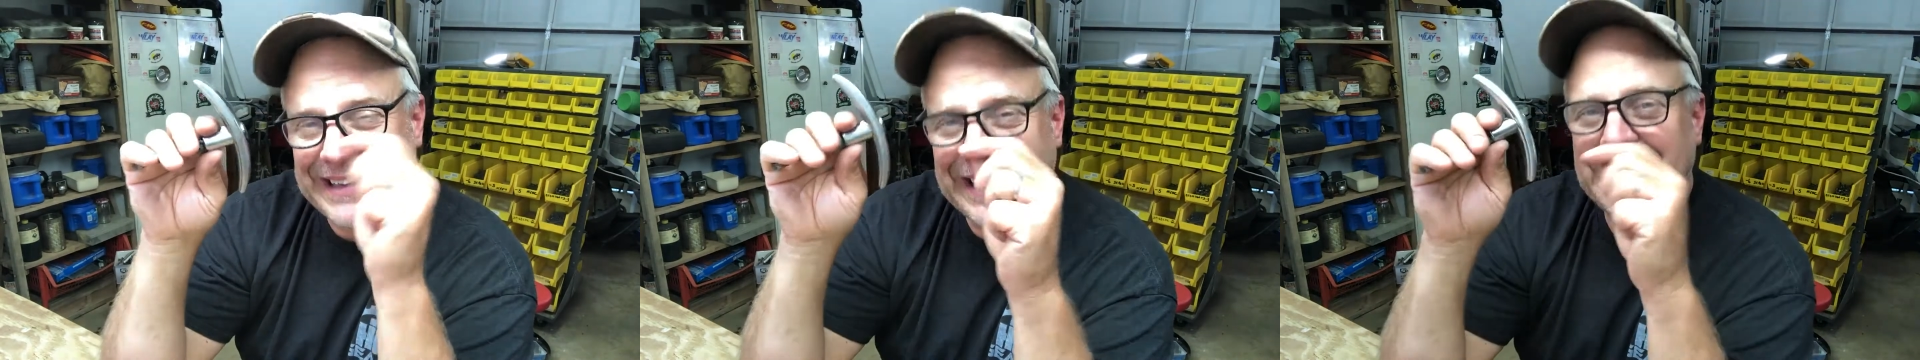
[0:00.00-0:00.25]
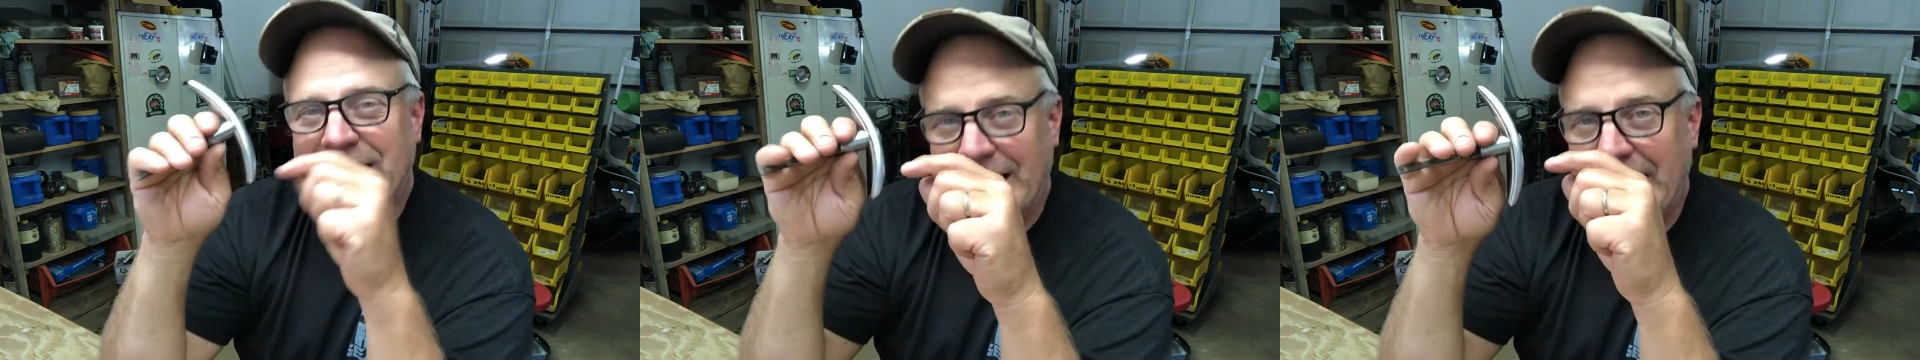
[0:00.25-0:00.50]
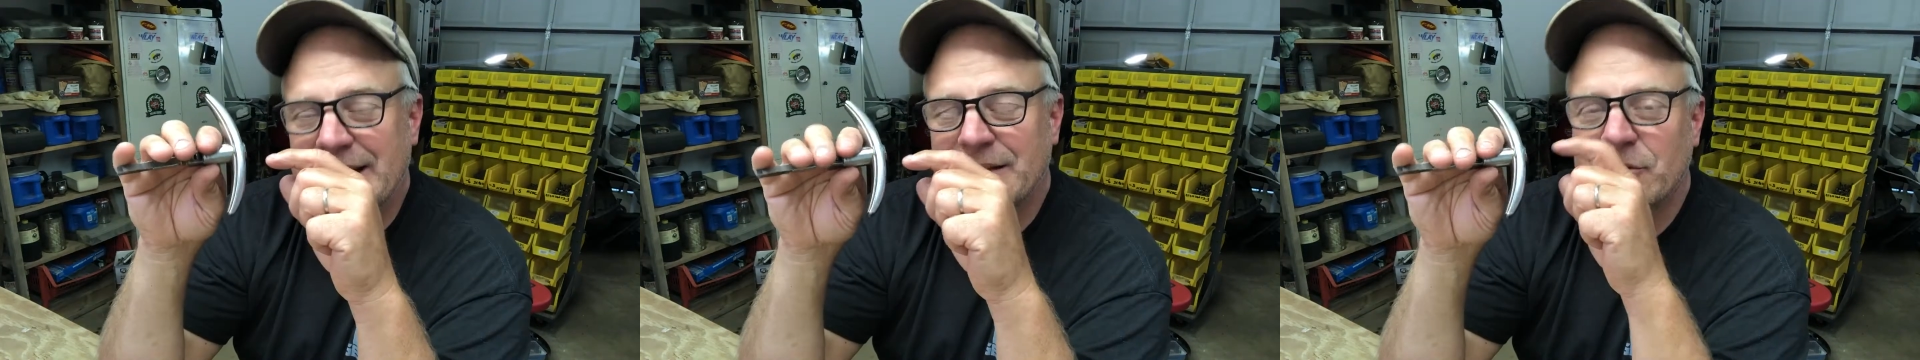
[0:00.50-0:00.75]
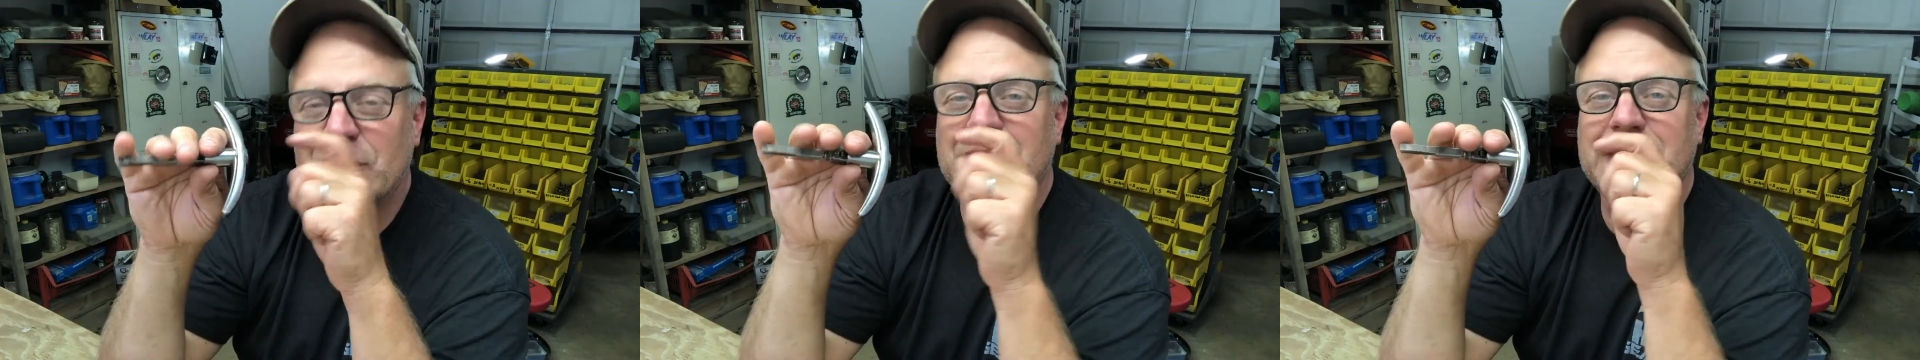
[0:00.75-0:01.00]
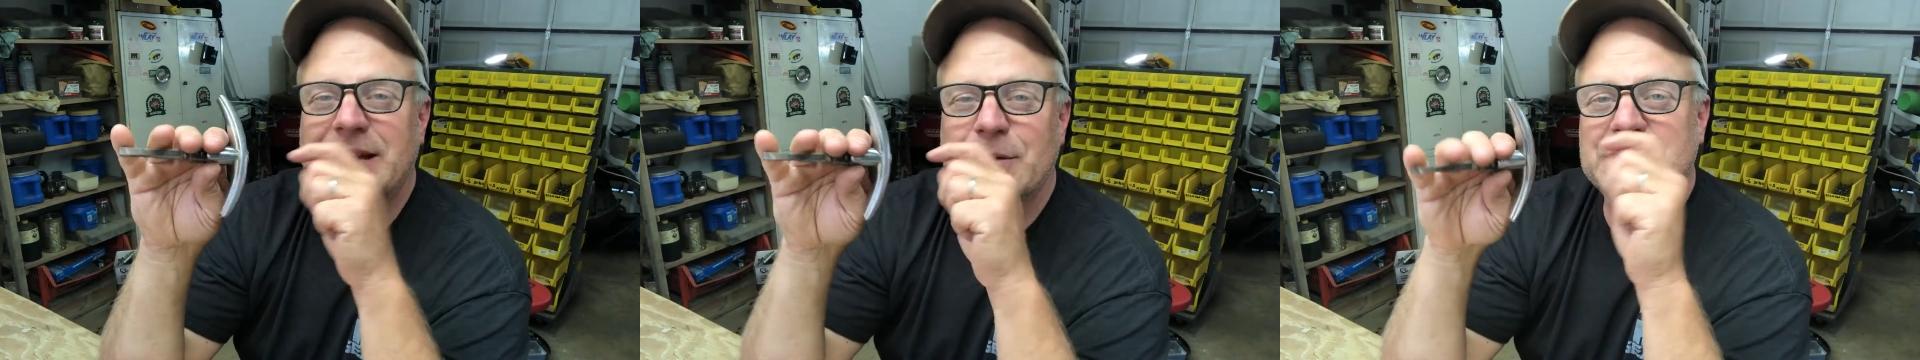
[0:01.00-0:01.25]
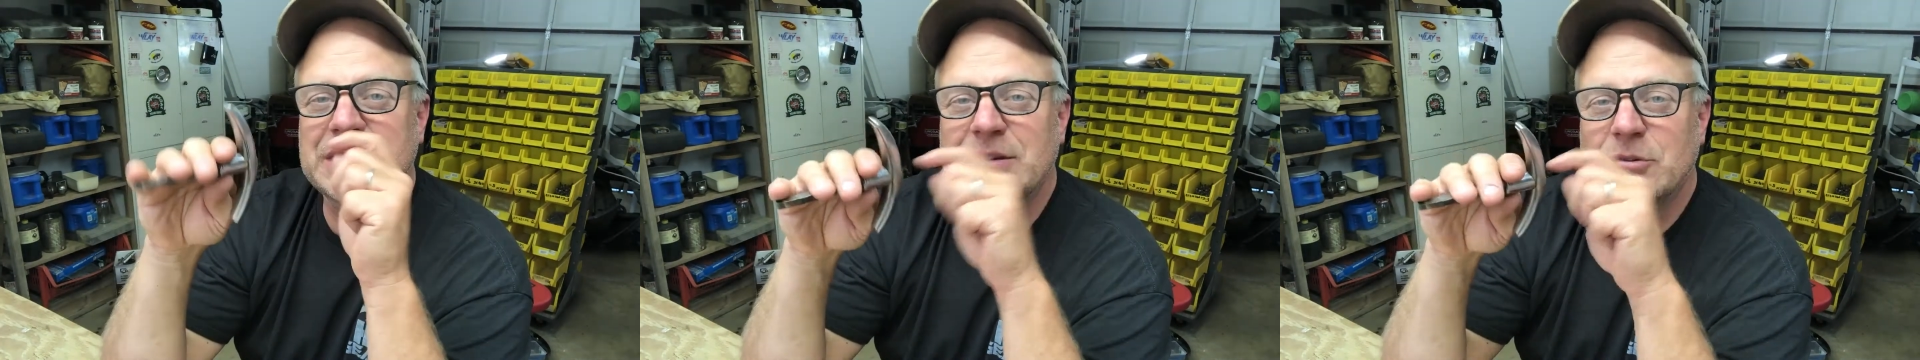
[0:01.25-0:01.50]
kind of look like there
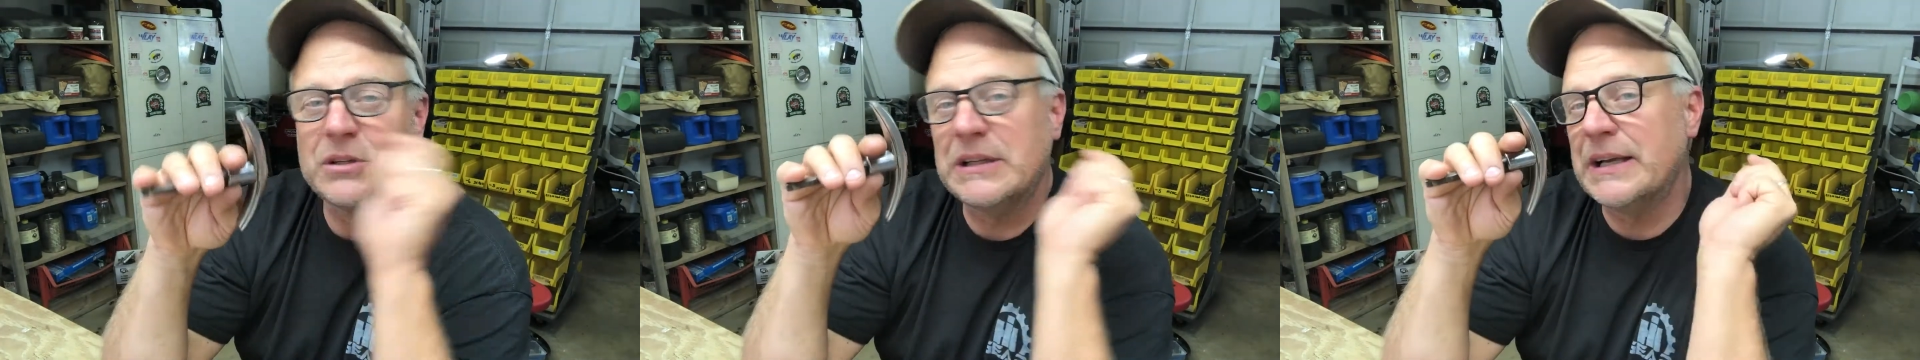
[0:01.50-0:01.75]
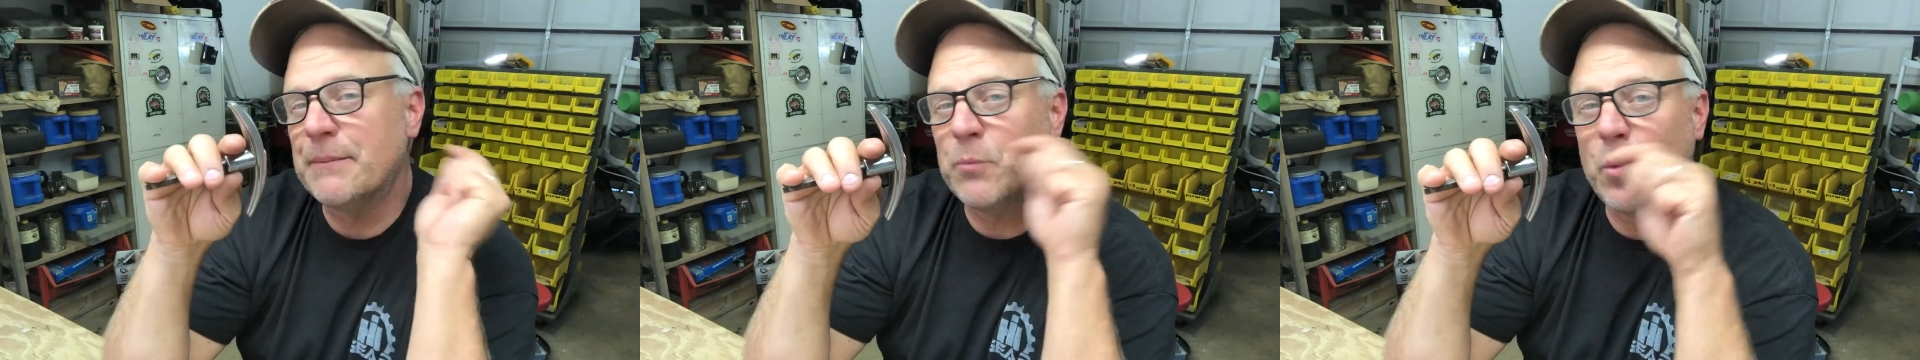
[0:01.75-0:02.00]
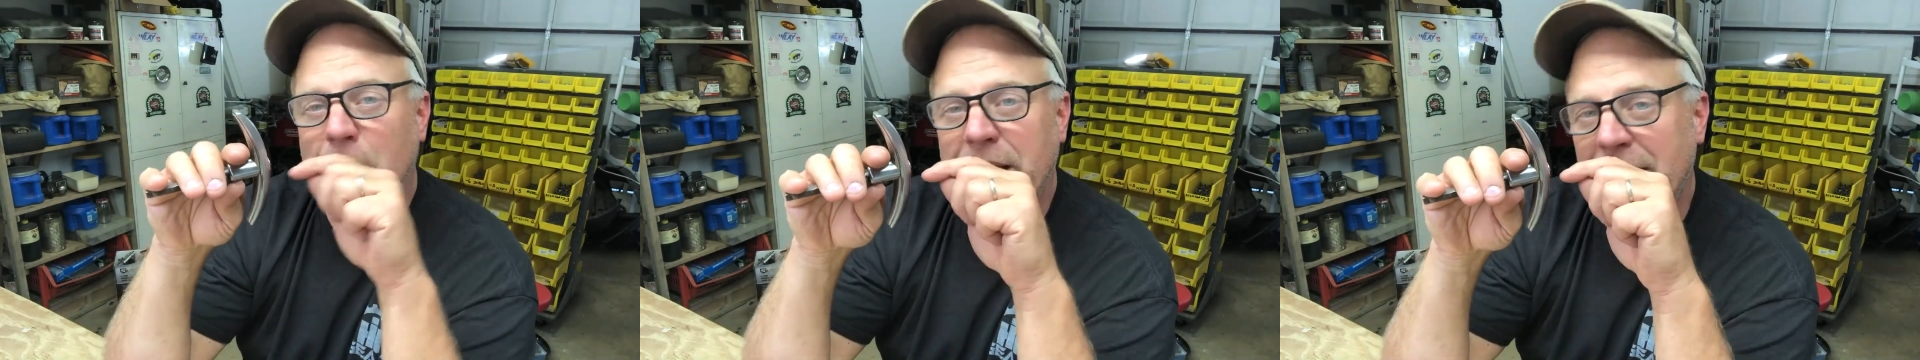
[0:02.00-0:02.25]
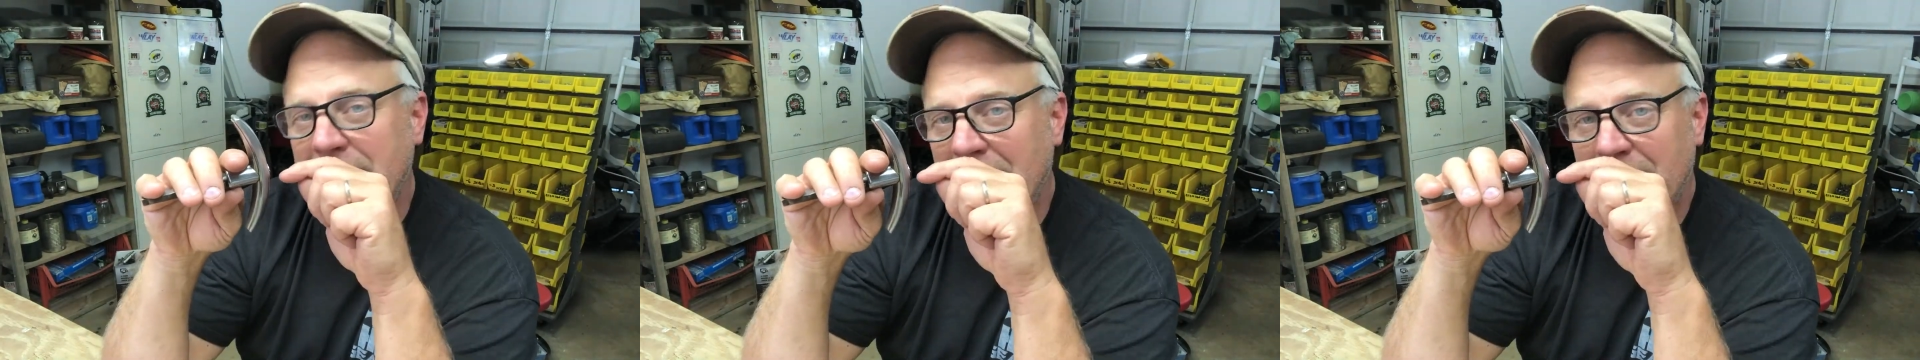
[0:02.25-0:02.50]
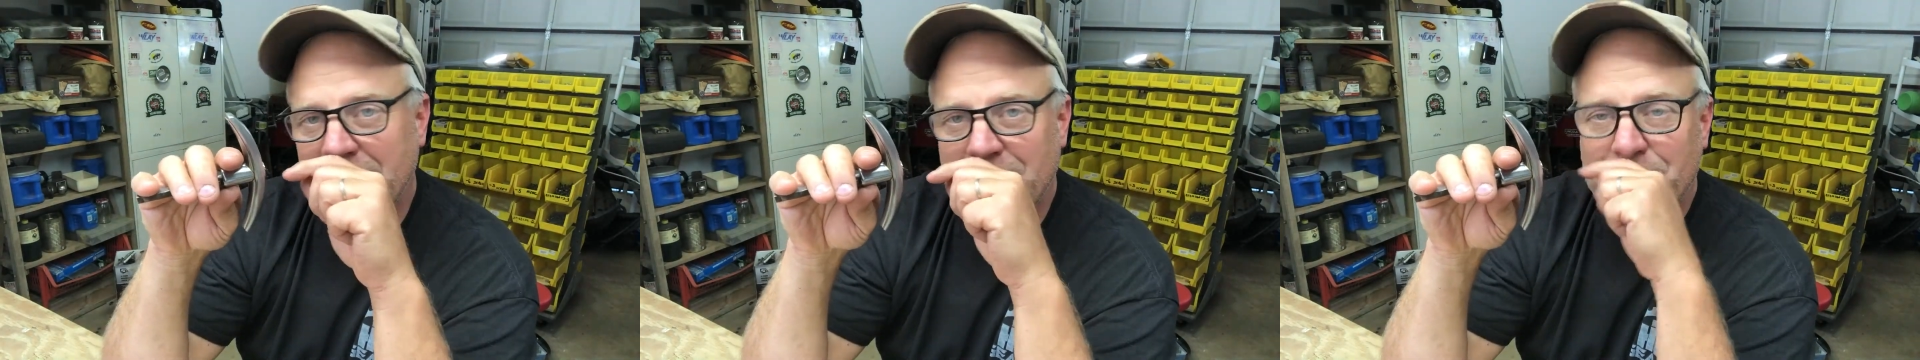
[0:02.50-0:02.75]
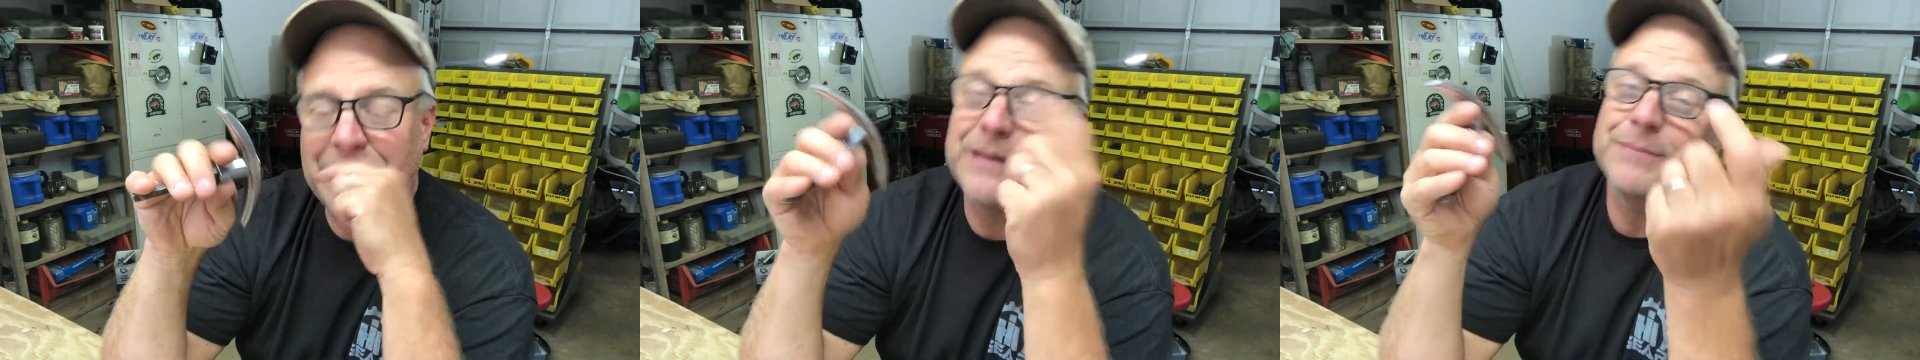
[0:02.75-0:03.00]
was a little clip way down in the
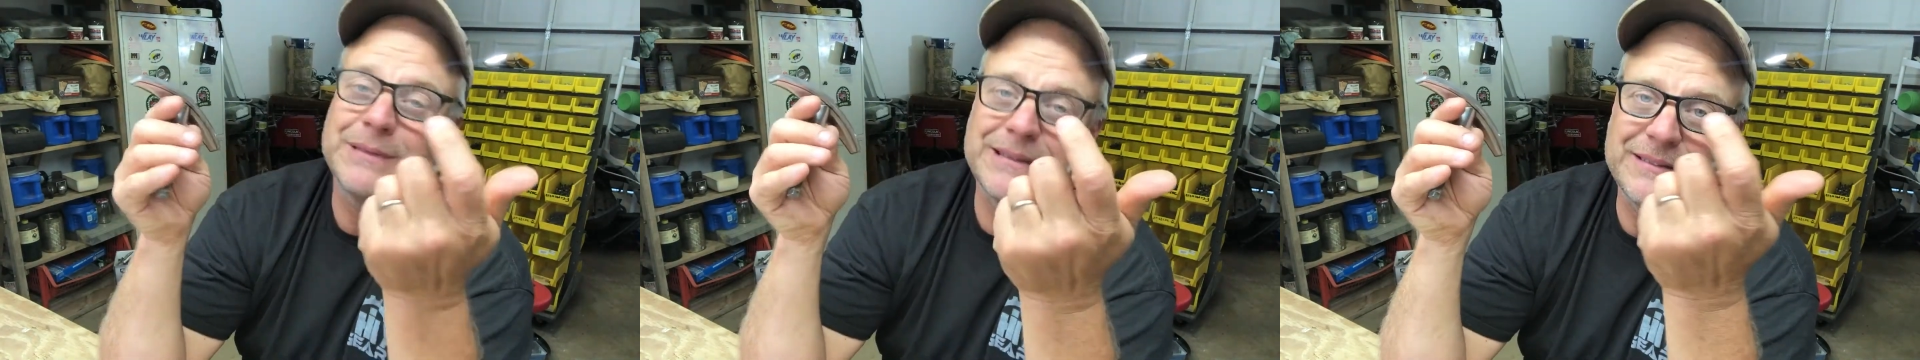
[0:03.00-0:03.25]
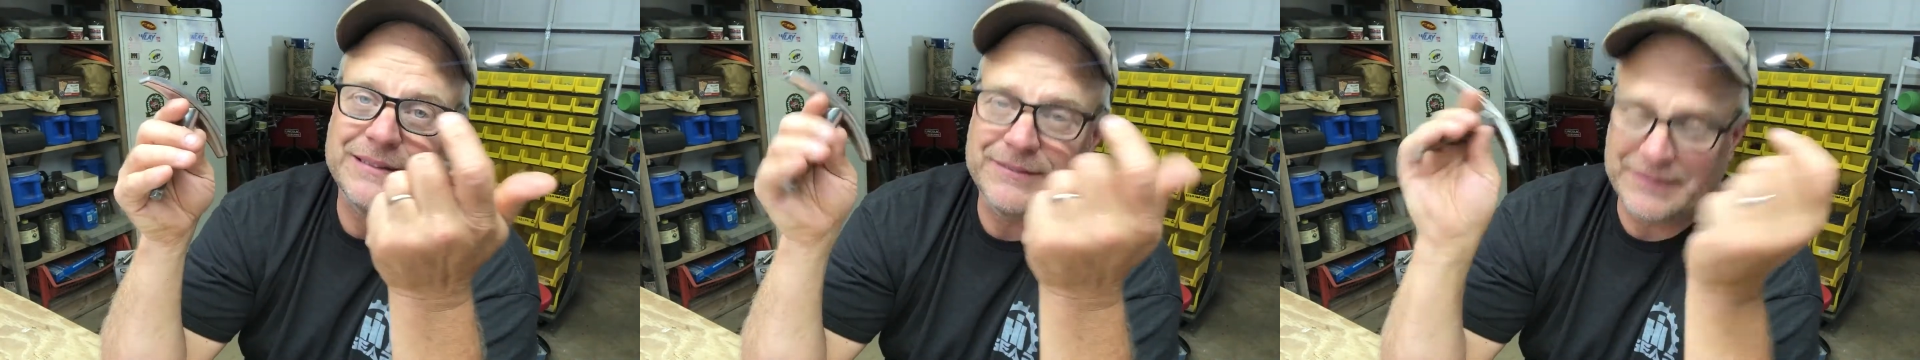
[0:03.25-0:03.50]
bottom, but I couldn't really